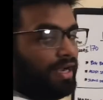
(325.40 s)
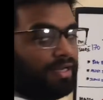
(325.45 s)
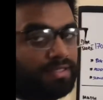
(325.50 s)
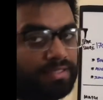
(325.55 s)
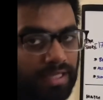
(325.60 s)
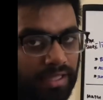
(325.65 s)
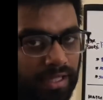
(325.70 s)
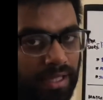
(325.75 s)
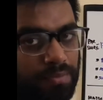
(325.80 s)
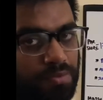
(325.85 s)

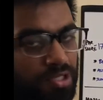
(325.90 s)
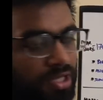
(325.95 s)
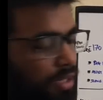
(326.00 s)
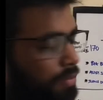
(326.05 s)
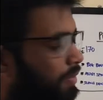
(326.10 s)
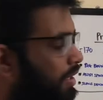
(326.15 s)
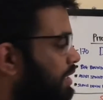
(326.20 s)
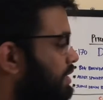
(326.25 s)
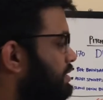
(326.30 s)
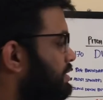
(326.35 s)
Sandeep
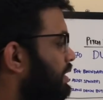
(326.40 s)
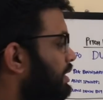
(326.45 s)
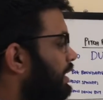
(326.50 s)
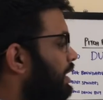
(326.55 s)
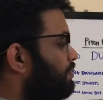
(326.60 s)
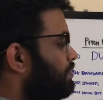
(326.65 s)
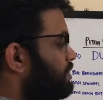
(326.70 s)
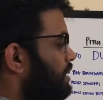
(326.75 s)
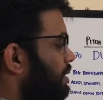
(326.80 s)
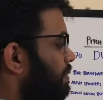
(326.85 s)

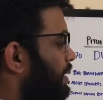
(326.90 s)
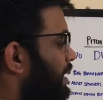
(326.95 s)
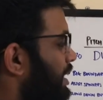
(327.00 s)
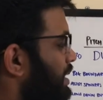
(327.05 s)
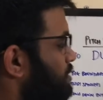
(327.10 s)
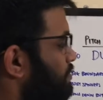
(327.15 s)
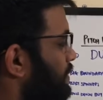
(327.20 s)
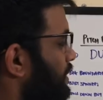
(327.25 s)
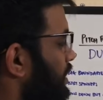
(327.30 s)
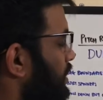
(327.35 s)
Sharma has
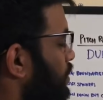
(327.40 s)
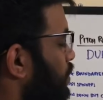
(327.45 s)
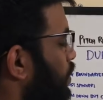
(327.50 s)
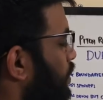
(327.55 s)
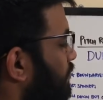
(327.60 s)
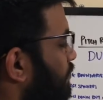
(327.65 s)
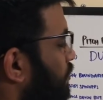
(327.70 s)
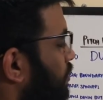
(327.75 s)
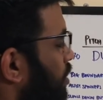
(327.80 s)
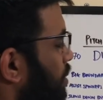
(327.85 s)
been in good
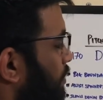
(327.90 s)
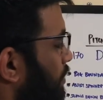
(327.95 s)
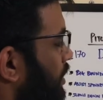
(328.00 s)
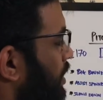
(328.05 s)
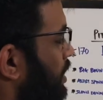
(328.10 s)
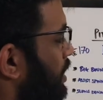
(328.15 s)
form.